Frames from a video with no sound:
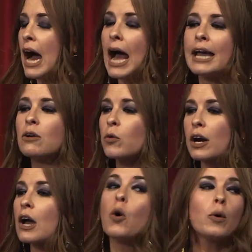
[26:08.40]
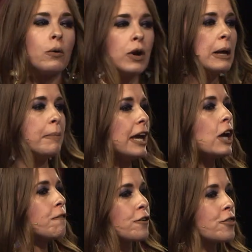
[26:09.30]
I can work. We wouldn't be
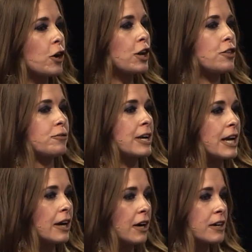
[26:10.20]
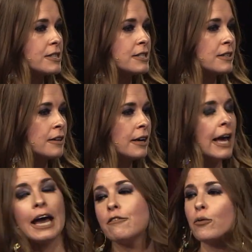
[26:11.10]
here for 33 years
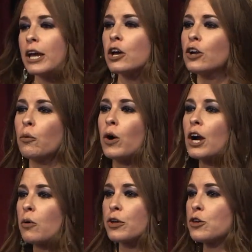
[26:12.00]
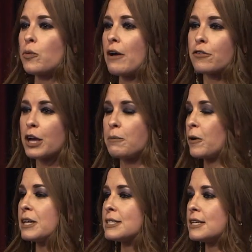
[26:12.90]
if we couldn't work with whoever he
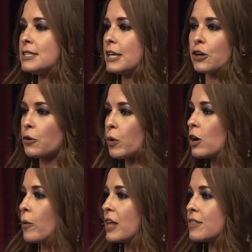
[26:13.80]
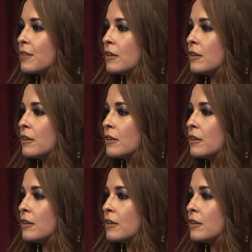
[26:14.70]
brings us here to work with.